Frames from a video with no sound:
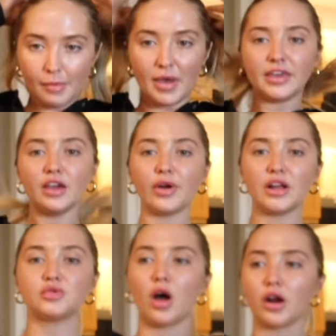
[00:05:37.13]
I'm making a
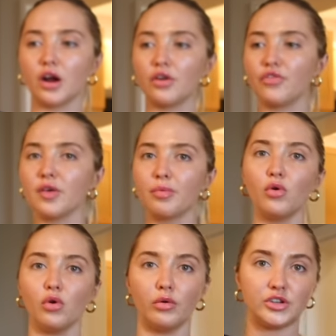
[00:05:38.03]
ranch water for the
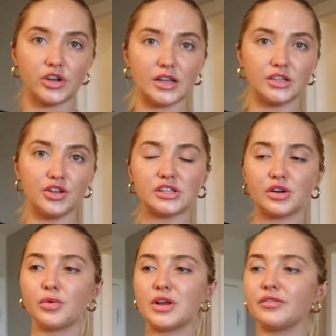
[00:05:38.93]
pool. We tried to do this in
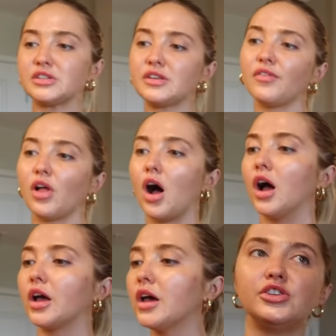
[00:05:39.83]
a recent
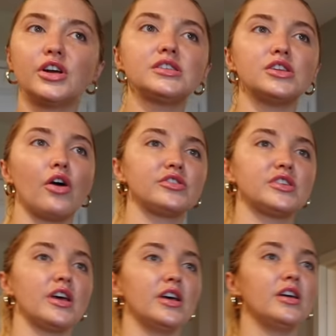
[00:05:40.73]
vlog. you guys know there's
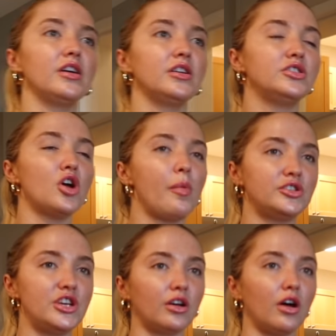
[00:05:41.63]
a Topo
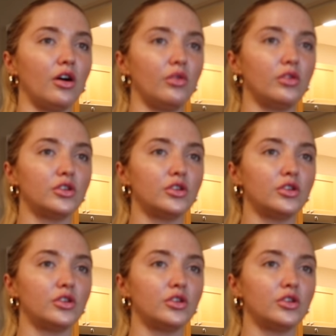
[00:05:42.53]
Chico